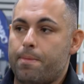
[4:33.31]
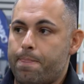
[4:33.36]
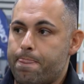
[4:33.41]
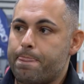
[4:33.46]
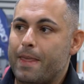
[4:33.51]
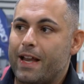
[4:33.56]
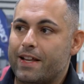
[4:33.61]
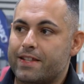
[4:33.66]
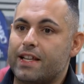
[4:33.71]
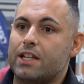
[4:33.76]

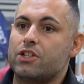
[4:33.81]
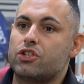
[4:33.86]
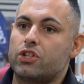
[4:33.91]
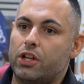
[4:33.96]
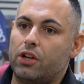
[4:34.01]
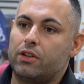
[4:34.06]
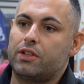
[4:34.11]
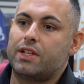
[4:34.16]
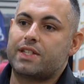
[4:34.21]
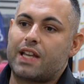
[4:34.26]

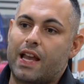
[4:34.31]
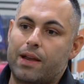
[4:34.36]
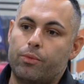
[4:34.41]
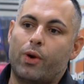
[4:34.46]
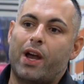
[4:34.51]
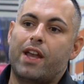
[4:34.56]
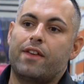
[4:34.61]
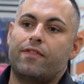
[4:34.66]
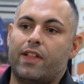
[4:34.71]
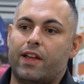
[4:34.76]
essentially on the same
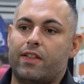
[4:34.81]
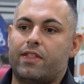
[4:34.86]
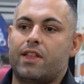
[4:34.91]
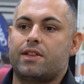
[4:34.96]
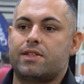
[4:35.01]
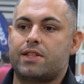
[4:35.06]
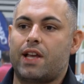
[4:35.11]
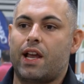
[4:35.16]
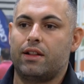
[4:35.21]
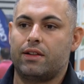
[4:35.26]
wavelength
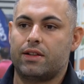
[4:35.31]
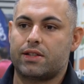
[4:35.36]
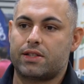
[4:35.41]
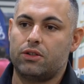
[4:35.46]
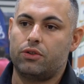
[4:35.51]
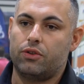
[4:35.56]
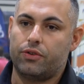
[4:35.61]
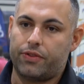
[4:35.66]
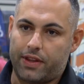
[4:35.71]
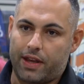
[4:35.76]
as stainless
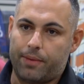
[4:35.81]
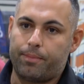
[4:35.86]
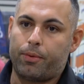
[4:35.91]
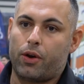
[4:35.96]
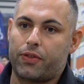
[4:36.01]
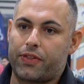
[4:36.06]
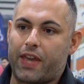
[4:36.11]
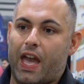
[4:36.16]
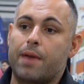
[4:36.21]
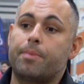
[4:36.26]
steel. They're
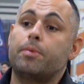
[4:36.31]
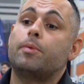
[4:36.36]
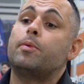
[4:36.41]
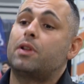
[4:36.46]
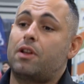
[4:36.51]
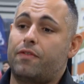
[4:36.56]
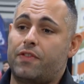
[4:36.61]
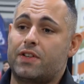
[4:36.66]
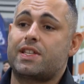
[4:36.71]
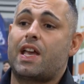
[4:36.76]
both
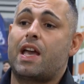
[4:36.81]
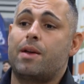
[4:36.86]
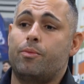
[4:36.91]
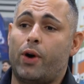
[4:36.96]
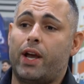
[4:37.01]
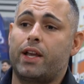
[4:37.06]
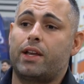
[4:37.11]
capable of the same weight